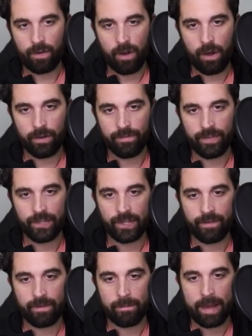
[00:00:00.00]
all of these
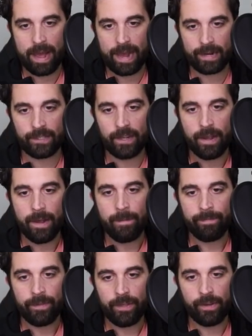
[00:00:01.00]
different packs,
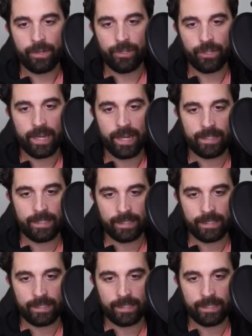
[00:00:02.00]
you can just hit